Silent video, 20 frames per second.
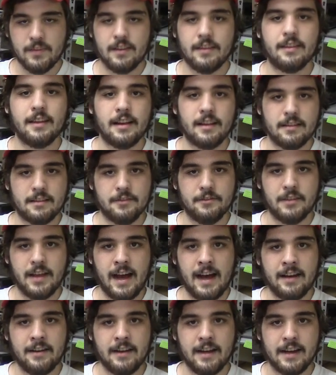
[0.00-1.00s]
things of
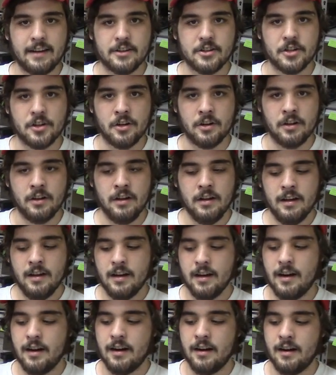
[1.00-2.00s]
that nature.
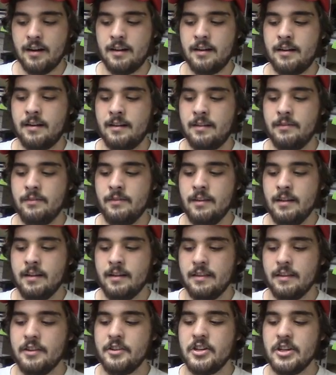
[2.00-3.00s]
The
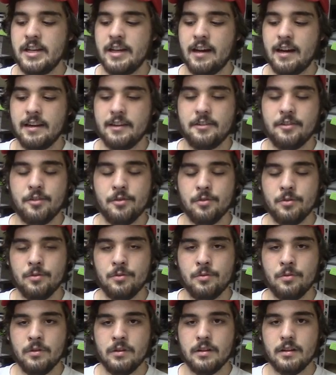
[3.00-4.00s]

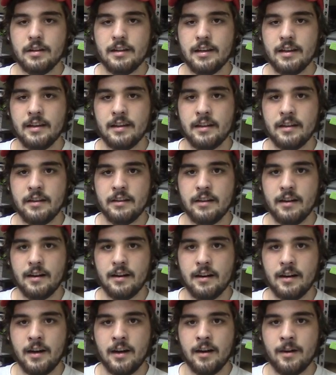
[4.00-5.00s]
Gi2
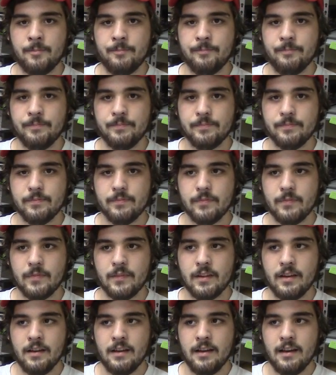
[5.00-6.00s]
can
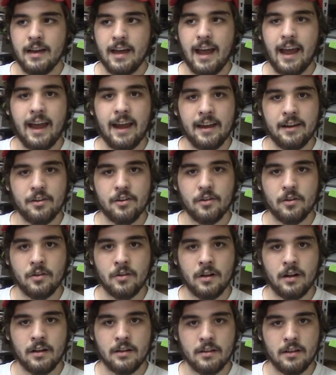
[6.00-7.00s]

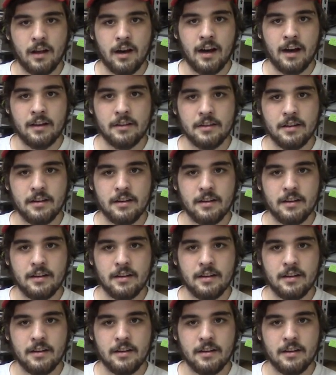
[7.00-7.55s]
handle a lot